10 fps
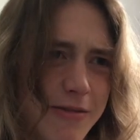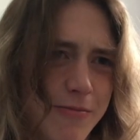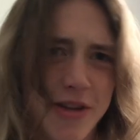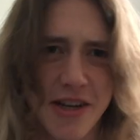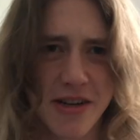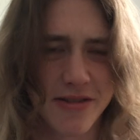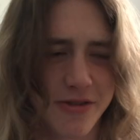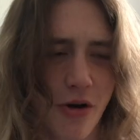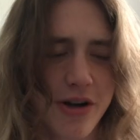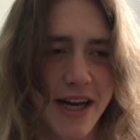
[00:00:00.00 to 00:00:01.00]
when the
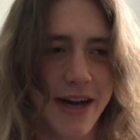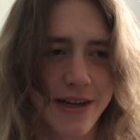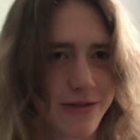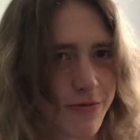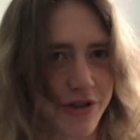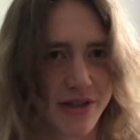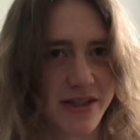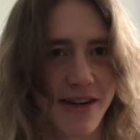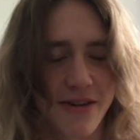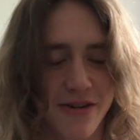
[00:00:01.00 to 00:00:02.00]
Dark Age was
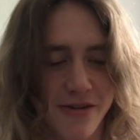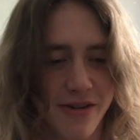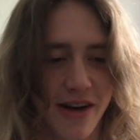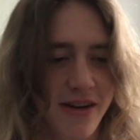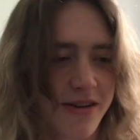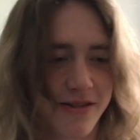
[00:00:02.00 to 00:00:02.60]
here, like,